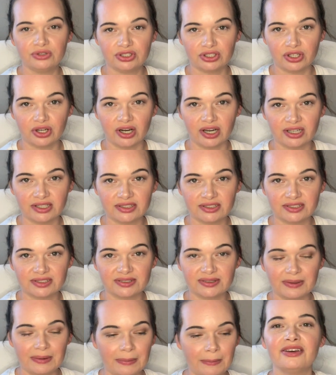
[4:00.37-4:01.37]
shots.
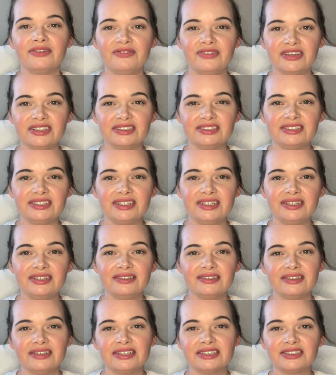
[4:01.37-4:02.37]
Venti
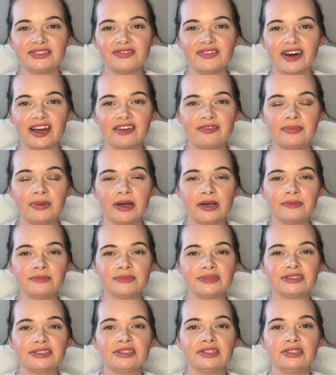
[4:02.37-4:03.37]
is 5
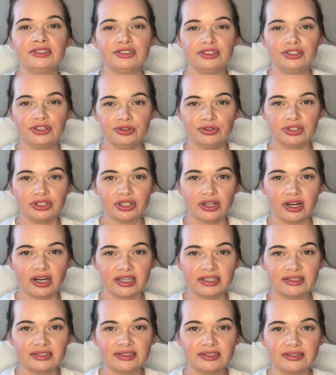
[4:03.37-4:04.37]
pumps and 2
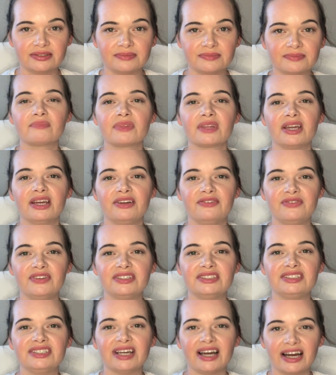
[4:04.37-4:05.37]
shots. And
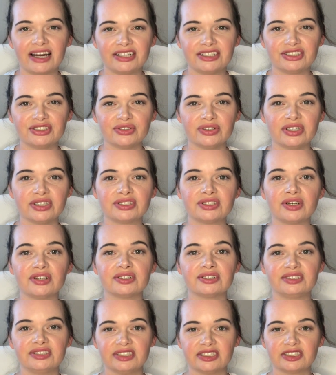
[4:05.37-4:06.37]
venti ice drinks are
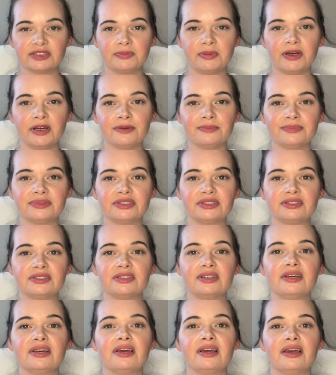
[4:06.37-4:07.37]
6 pumps
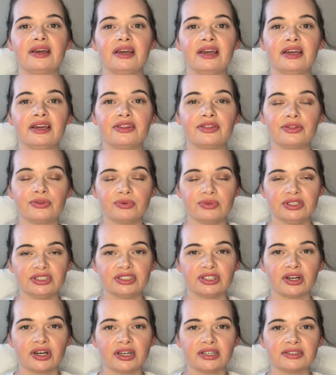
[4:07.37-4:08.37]
and 3
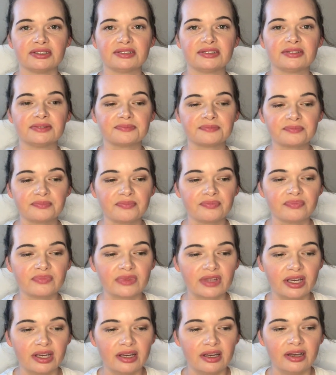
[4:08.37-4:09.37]
shots.
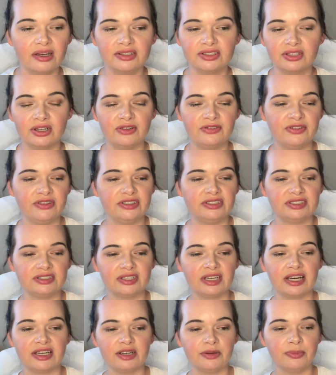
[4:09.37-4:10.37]
So if you
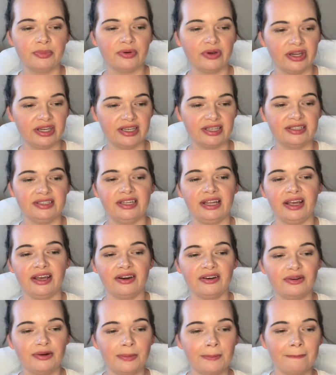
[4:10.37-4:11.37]
kind of break it
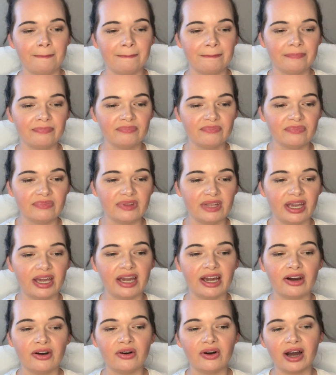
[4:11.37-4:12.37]
down
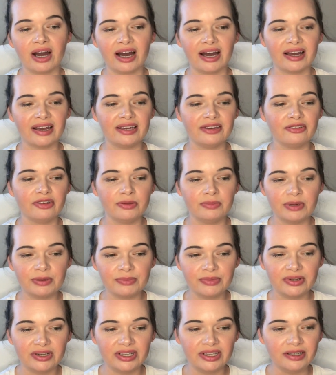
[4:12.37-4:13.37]
how I
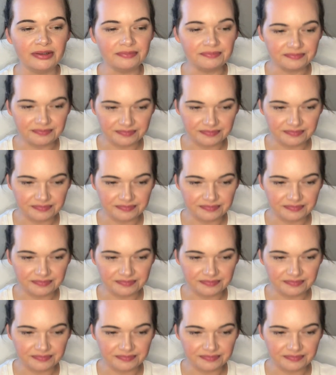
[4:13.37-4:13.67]
remembered it,